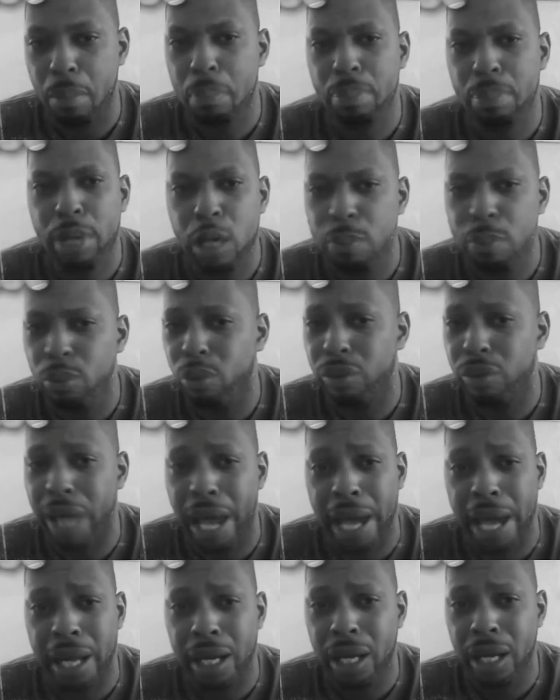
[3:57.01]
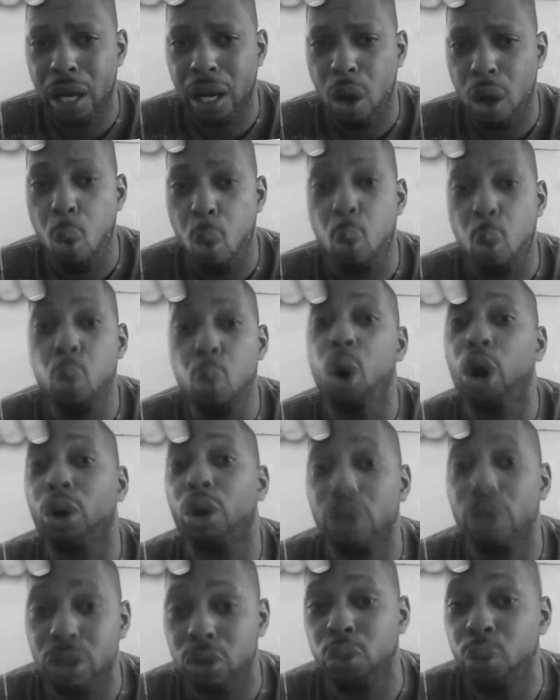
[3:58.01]
people that
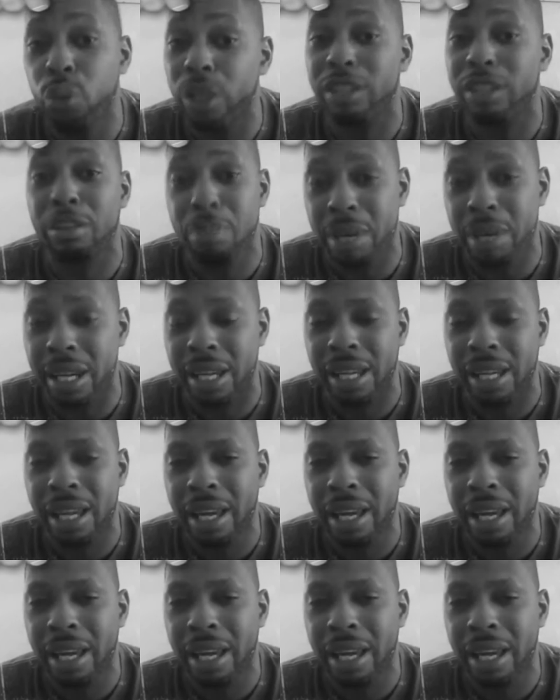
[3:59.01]
work with me